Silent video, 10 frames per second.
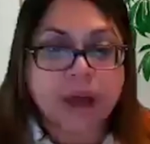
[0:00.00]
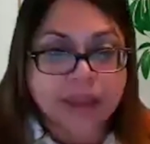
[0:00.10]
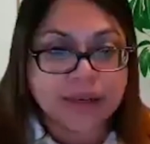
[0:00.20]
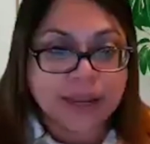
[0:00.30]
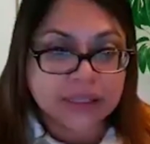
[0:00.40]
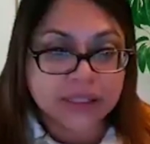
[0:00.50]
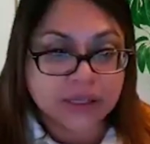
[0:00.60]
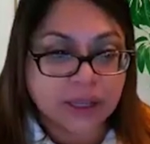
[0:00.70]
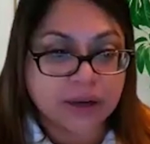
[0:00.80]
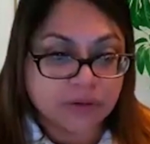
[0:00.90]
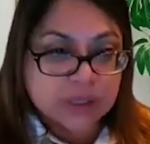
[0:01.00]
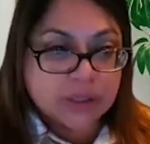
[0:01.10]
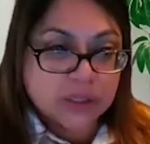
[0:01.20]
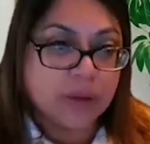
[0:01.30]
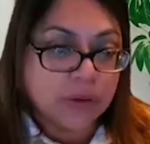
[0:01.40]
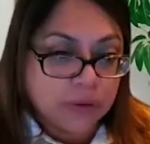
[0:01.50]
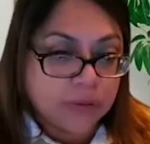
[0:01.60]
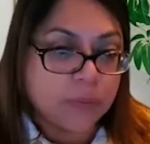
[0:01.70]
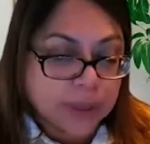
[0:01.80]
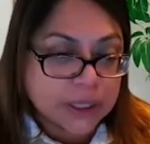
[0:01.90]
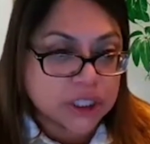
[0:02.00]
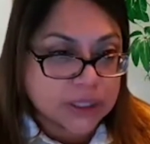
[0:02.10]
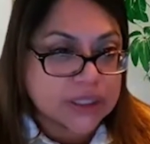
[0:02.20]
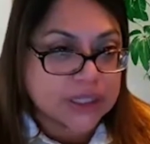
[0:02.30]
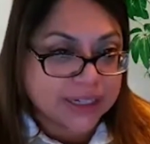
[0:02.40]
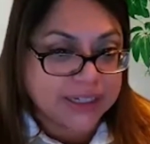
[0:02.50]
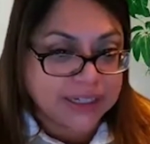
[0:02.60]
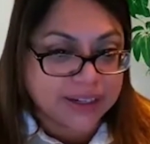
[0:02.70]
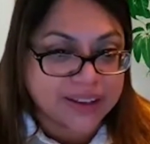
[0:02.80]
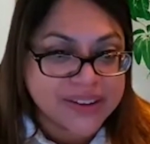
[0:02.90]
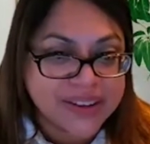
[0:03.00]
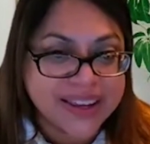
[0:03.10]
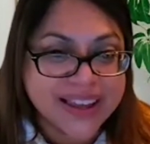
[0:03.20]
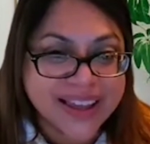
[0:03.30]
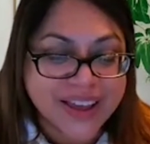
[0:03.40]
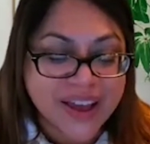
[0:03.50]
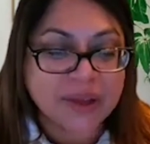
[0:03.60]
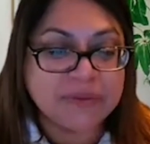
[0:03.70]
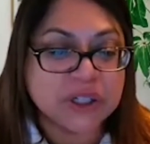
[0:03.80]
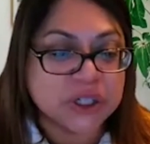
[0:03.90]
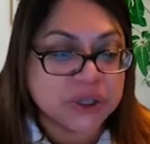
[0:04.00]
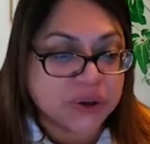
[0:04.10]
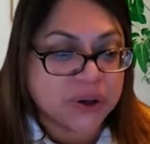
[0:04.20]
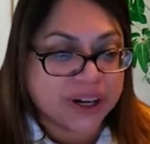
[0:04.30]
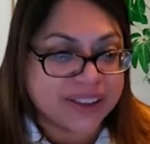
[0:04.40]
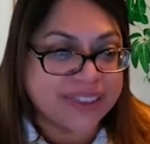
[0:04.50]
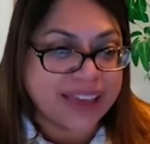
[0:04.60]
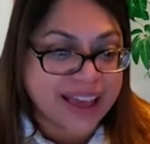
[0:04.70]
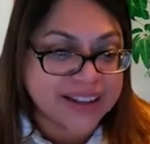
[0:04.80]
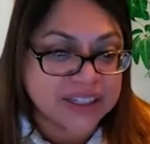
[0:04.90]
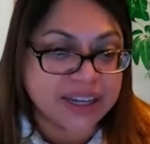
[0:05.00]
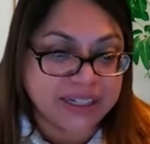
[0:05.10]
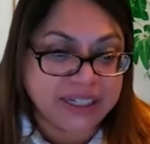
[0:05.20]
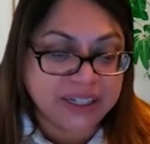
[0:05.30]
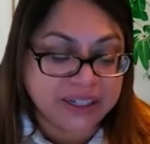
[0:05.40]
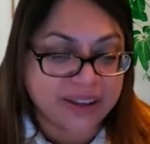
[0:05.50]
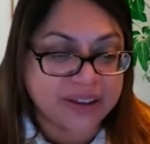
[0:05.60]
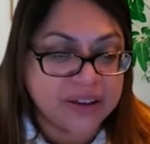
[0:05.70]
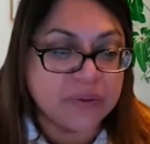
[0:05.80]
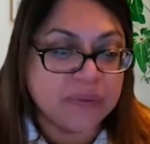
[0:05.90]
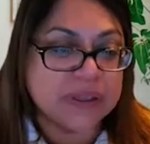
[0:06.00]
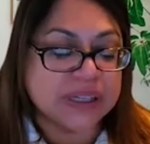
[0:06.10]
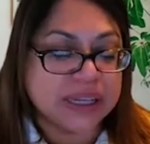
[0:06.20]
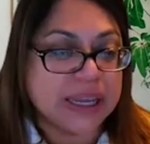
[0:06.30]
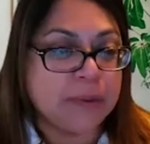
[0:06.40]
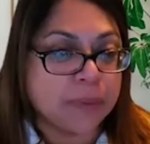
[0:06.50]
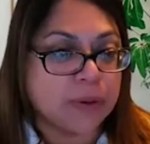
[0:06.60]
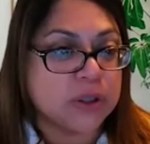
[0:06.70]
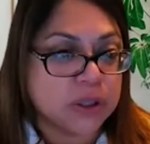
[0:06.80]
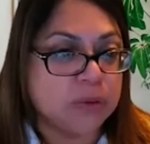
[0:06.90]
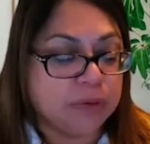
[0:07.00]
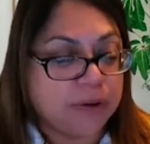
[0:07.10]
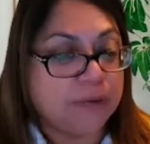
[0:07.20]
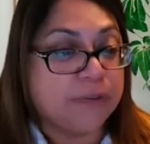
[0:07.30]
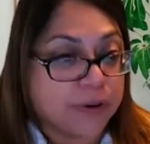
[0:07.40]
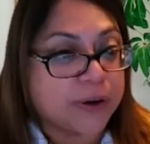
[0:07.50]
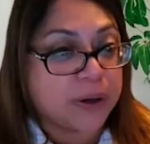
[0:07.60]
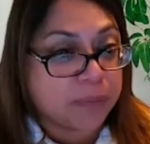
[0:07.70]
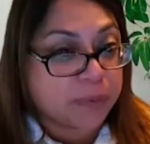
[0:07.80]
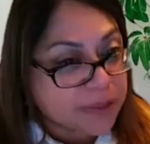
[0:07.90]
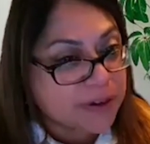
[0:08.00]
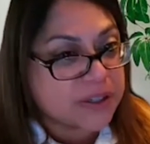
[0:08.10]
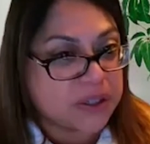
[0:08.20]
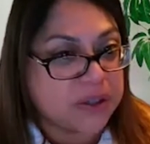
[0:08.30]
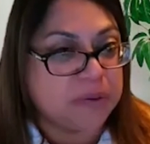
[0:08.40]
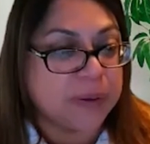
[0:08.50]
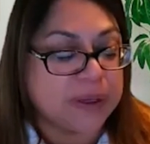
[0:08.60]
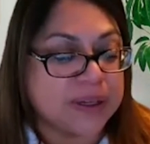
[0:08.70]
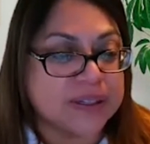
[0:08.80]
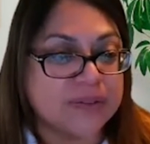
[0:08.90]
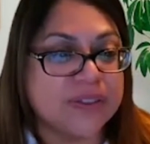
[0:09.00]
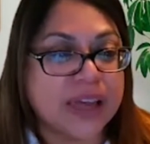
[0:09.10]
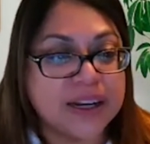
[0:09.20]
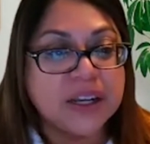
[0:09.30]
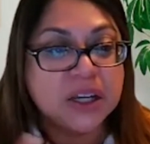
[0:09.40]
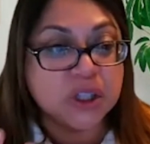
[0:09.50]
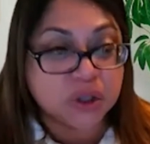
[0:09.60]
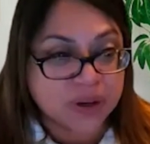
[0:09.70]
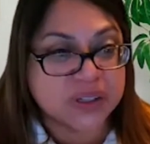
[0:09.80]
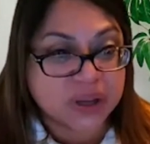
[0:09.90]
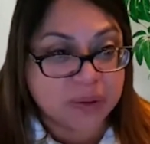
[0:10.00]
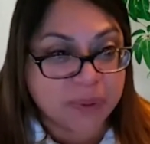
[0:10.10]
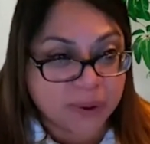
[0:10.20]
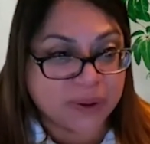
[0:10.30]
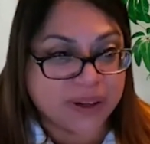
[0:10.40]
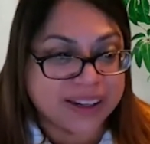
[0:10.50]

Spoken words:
I'd like to get, since you mentioned Taina, I'm sure that Taina was able to refer her brother to you because of that trust component.